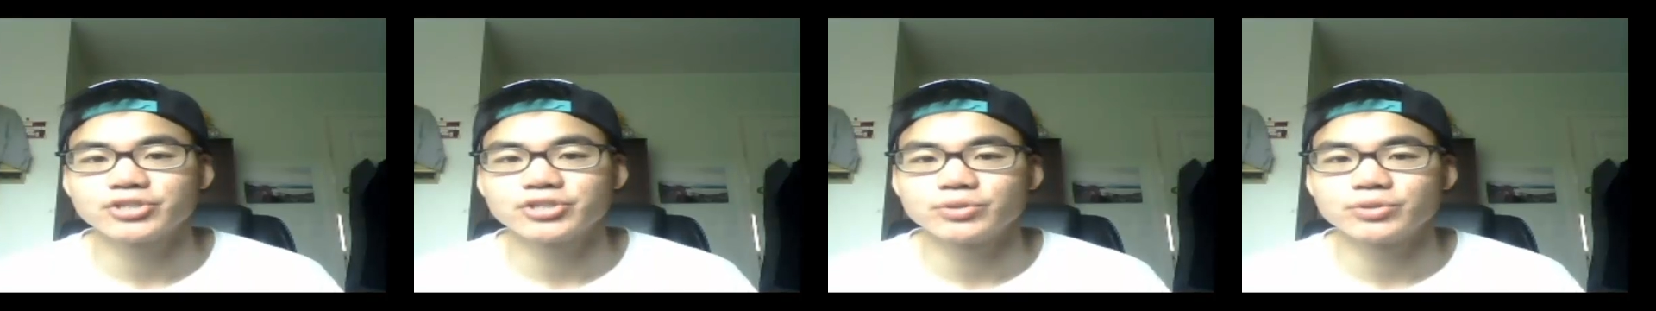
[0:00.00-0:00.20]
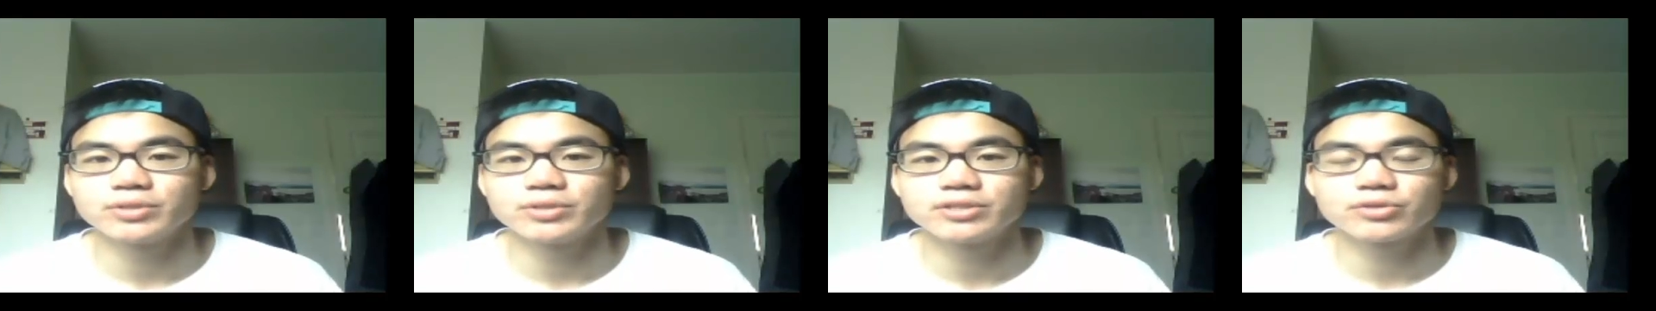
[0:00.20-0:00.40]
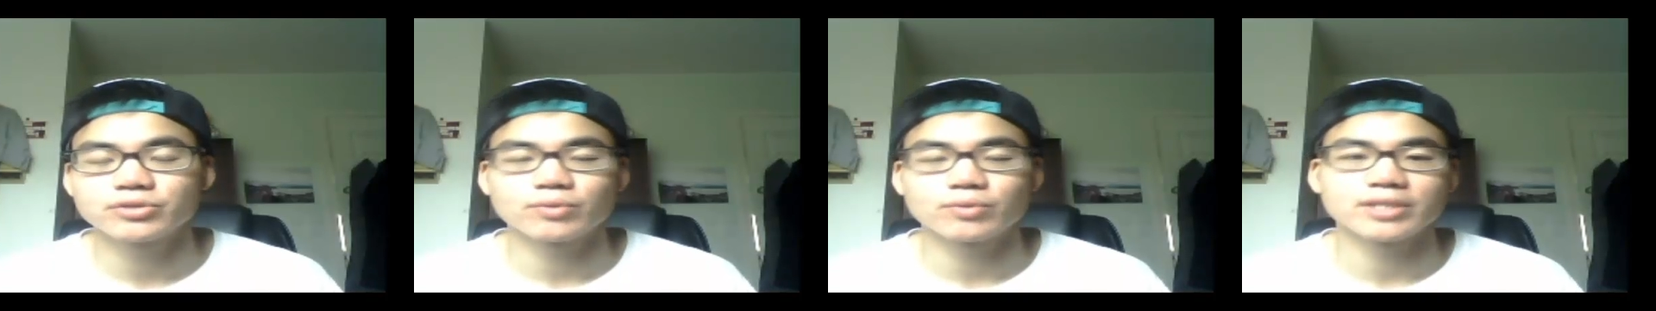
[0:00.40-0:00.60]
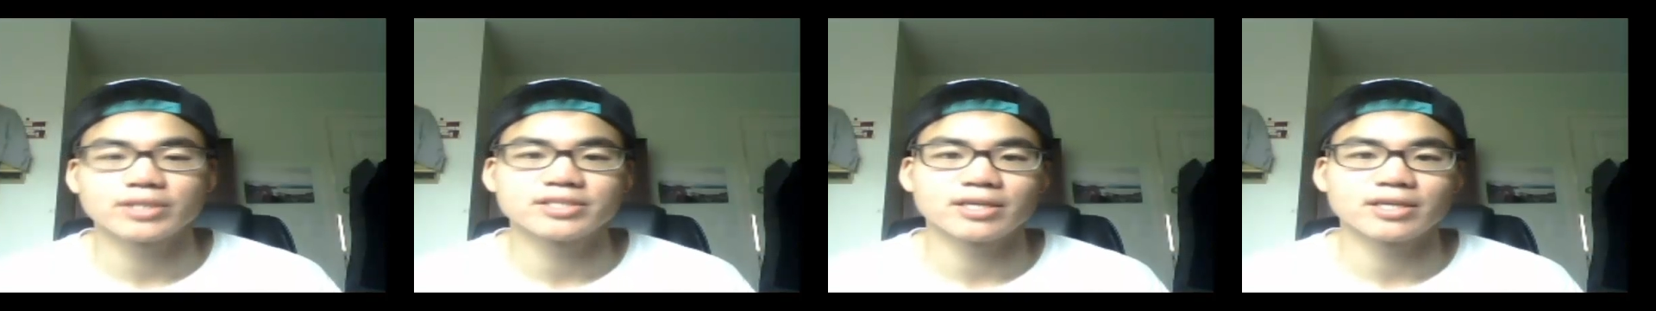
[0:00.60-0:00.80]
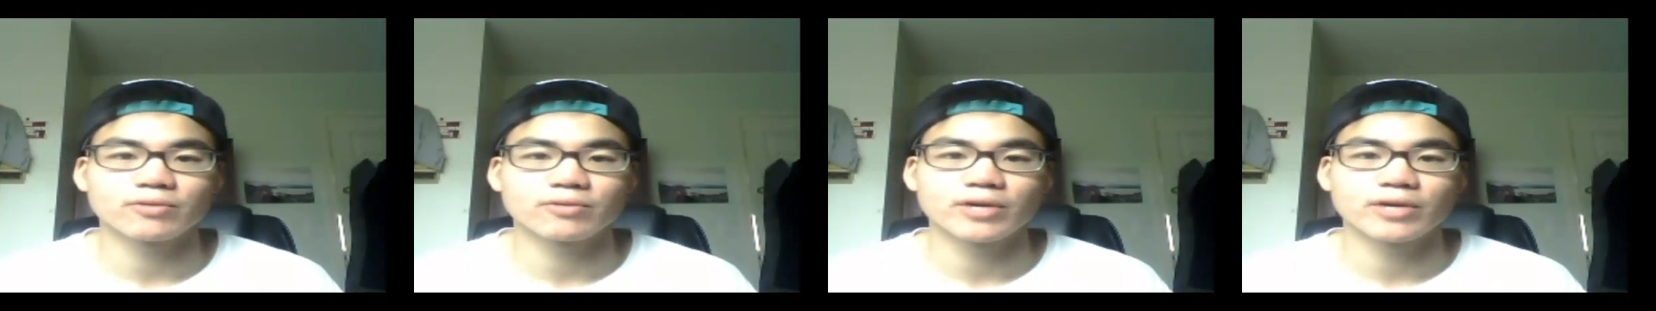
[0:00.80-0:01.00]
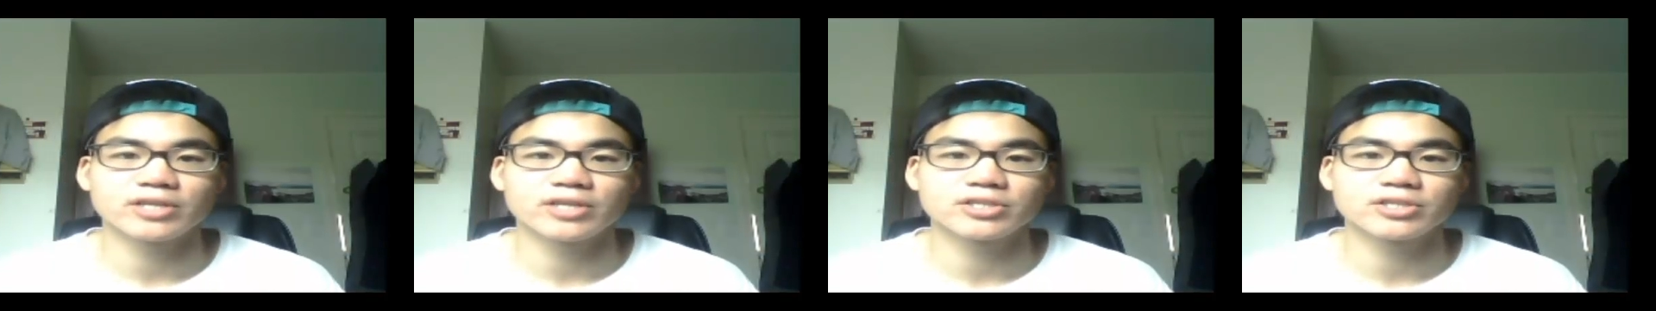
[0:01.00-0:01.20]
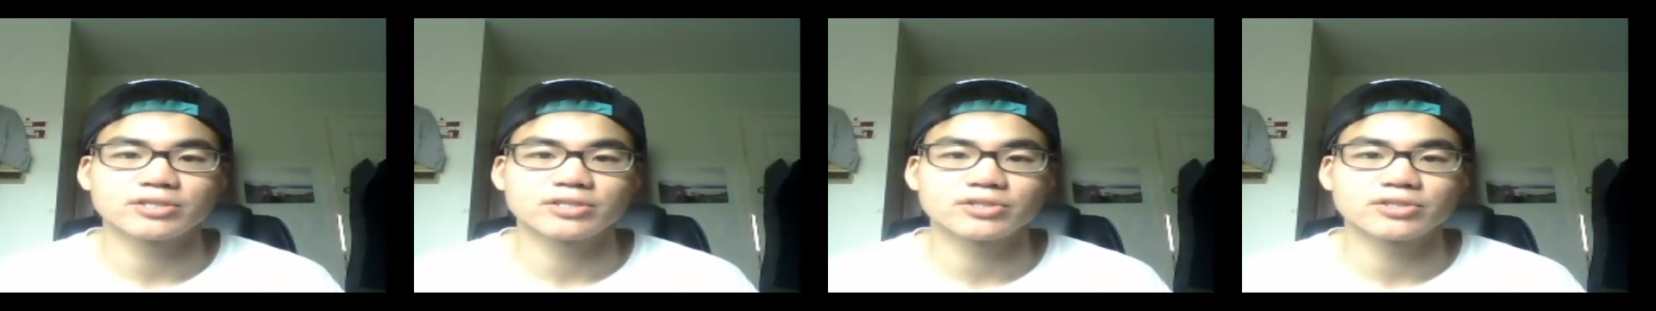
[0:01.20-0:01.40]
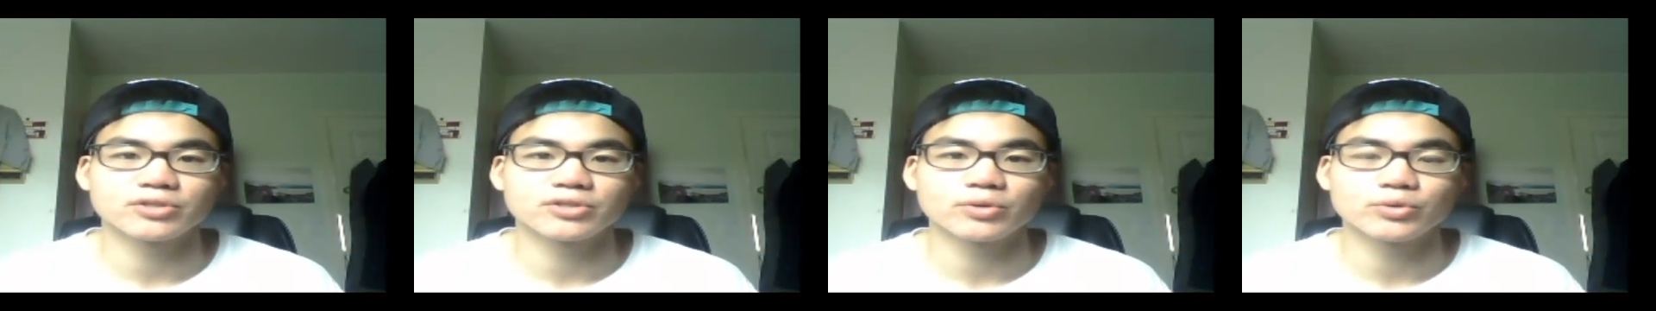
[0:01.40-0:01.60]
you in the right
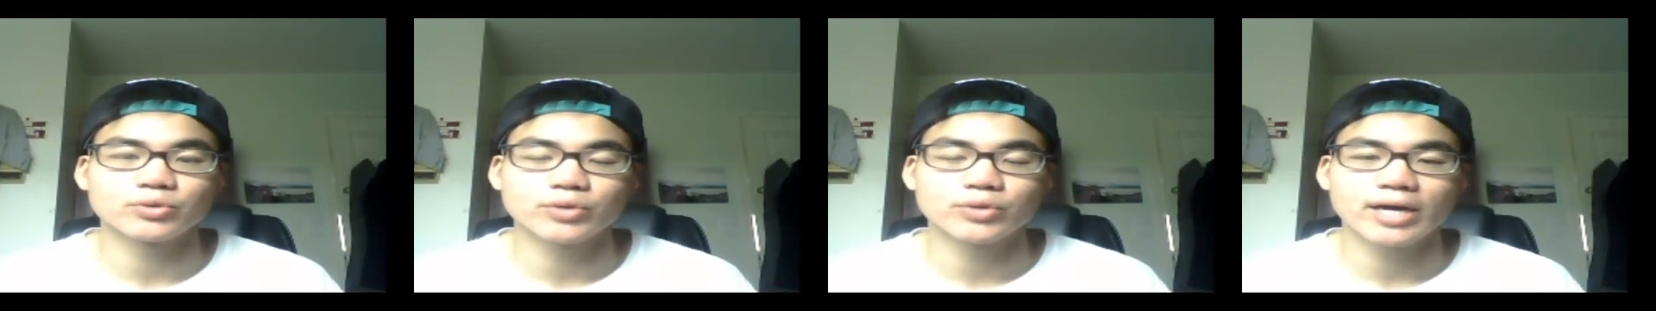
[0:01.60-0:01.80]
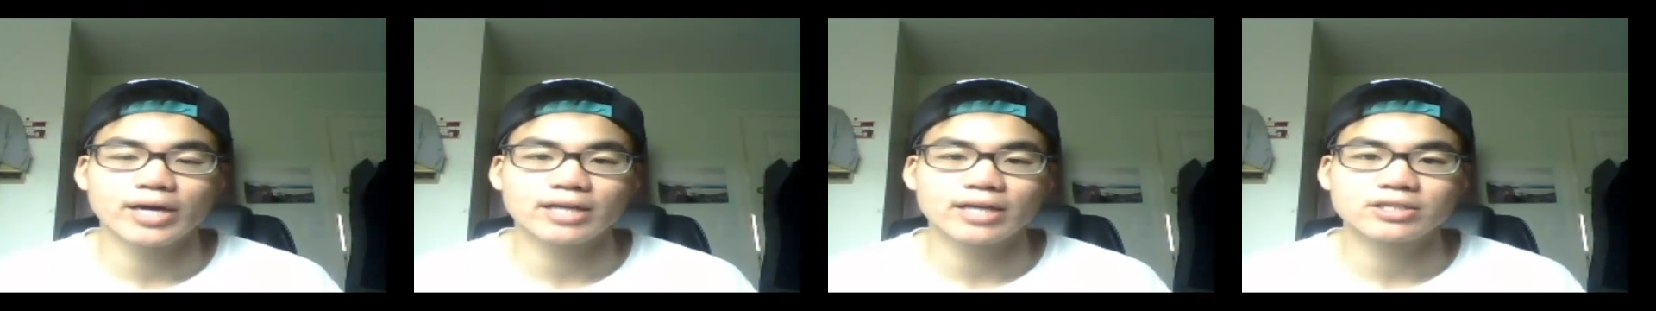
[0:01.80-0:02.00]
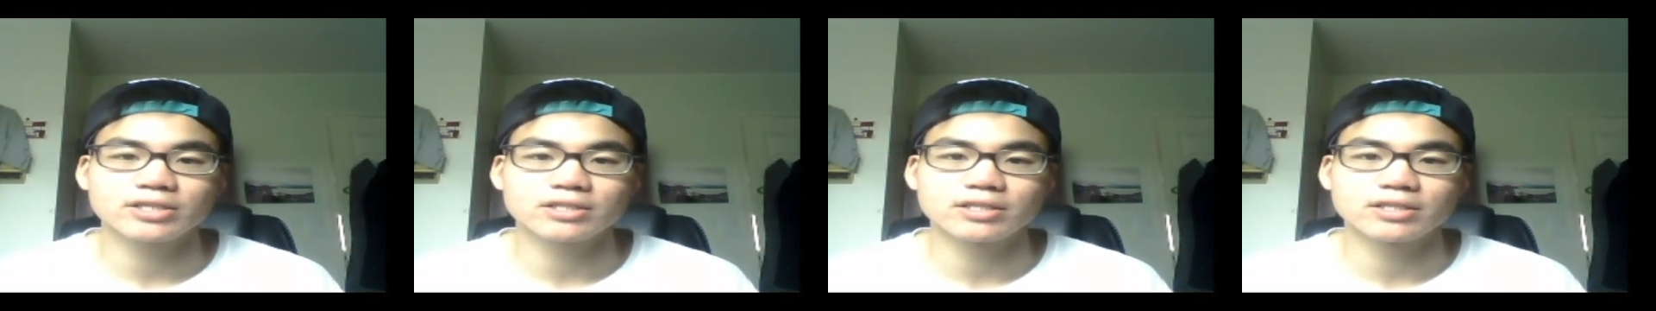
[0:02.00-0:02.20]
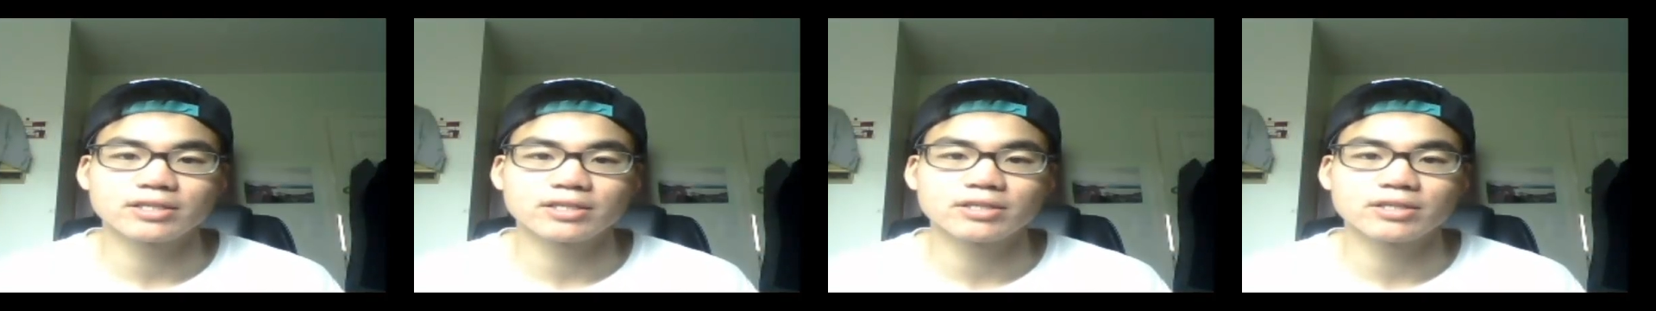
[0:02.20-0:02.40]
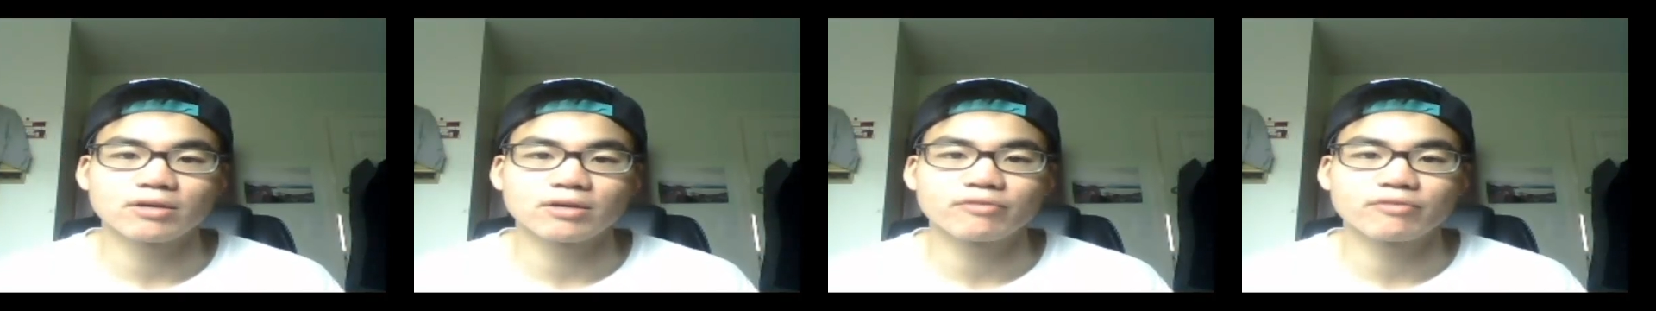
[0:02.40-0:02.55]
direction so you actually